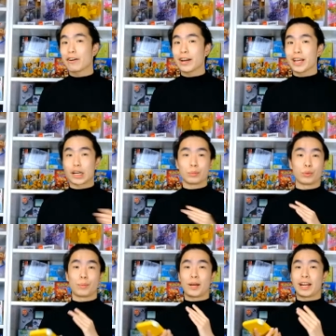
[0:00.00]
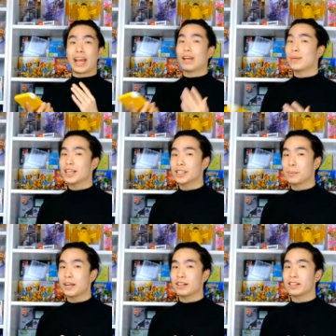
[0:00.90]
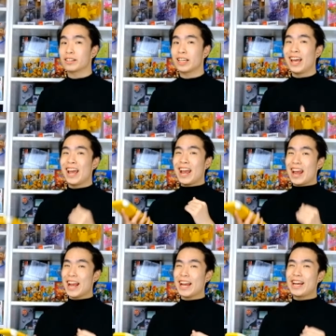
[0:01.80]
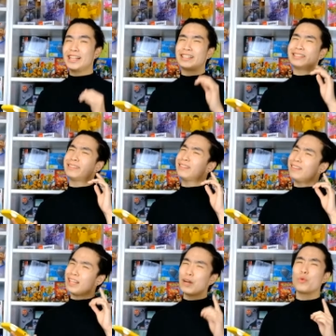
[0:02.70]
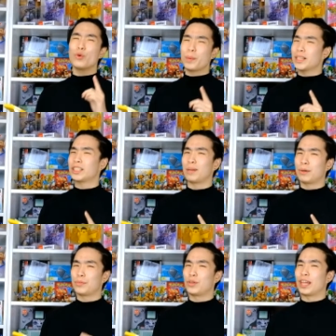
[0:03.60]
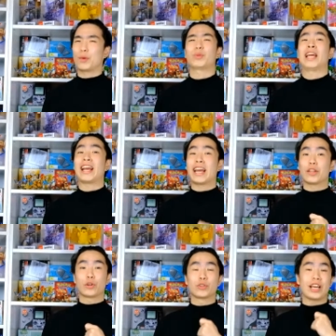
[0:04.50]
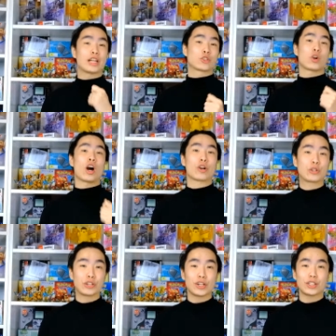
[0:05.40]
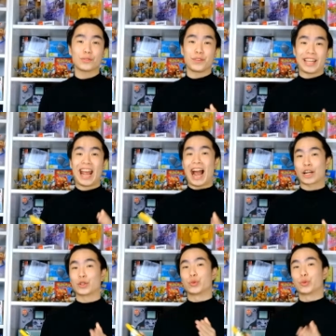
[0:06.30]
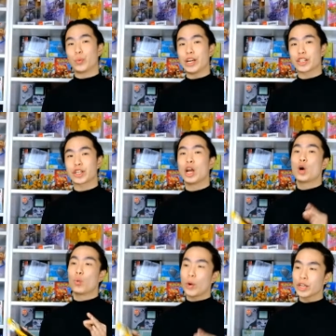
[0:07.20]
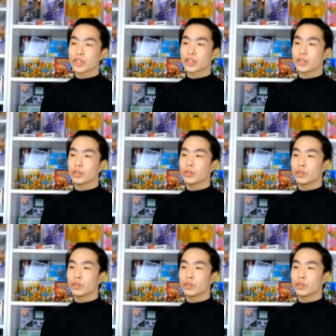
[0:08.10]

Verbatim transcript: battery, it comes with better gaming experience, and there will be some of you that will take out those extra $100 for the actual Switch, which